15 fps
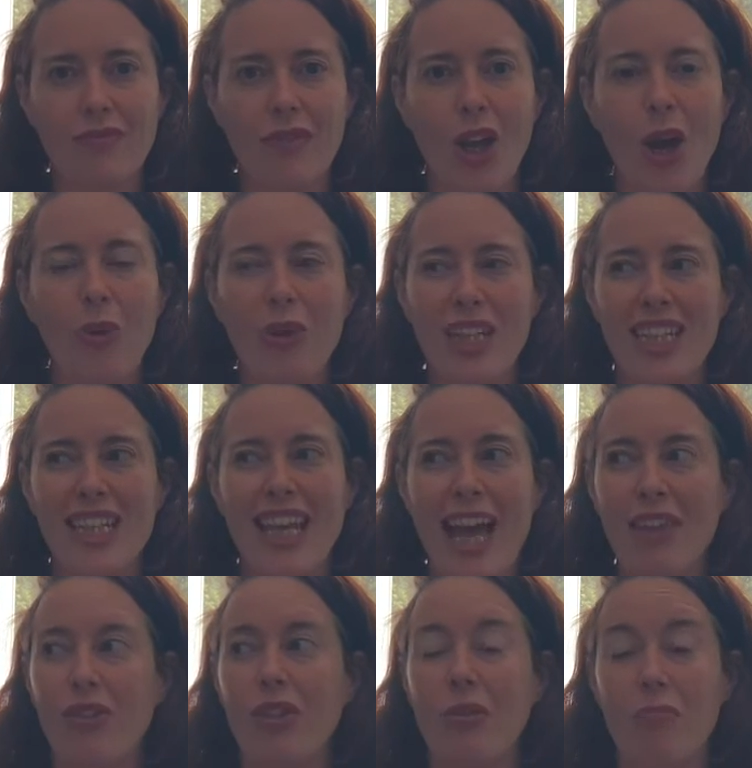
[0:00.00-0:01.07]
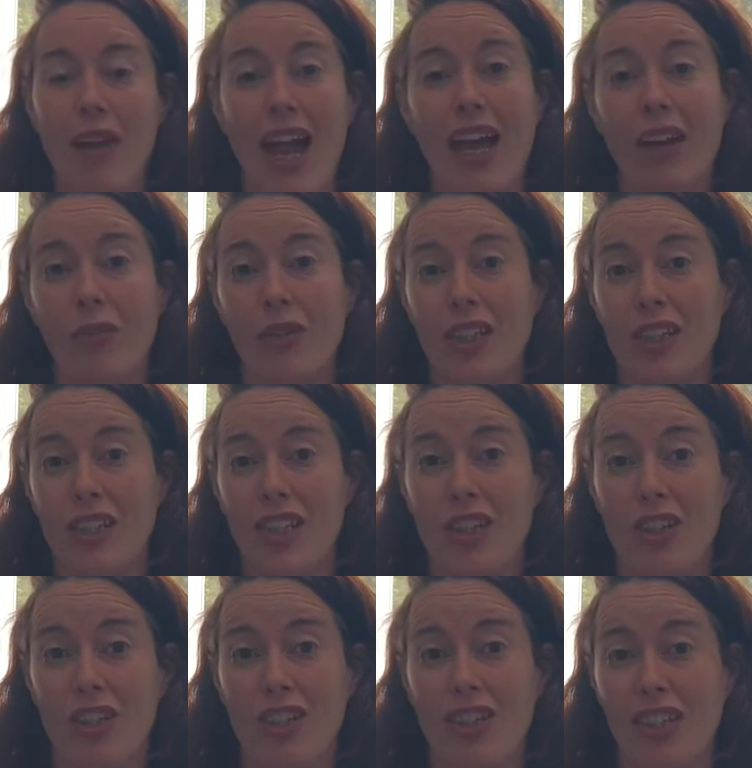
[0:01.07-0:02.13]
only to gather them back when the
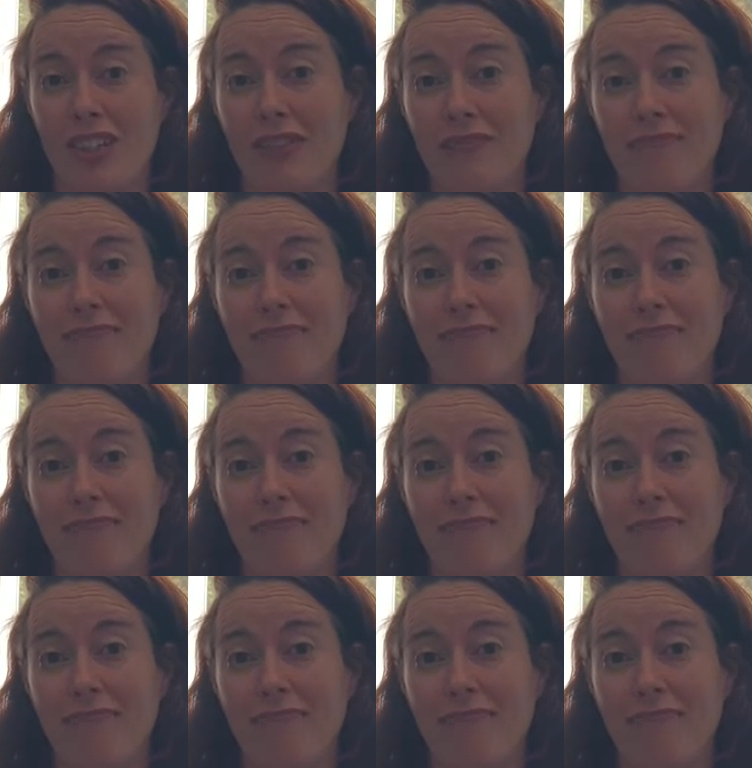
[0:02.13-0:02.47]
siege is done.